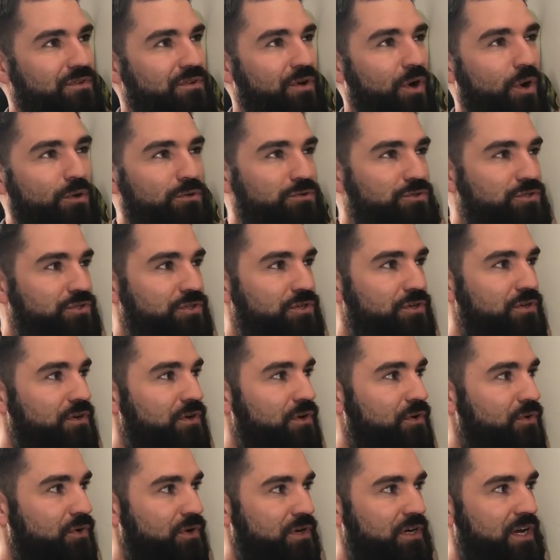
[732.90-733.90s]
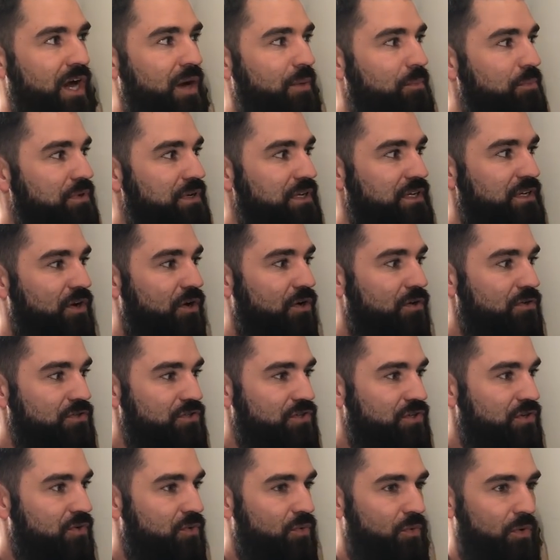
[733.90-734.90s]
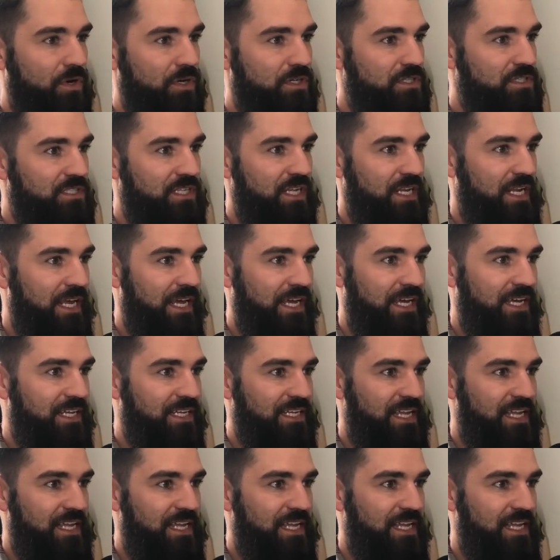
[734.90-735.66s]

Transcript: culture or company culture works today.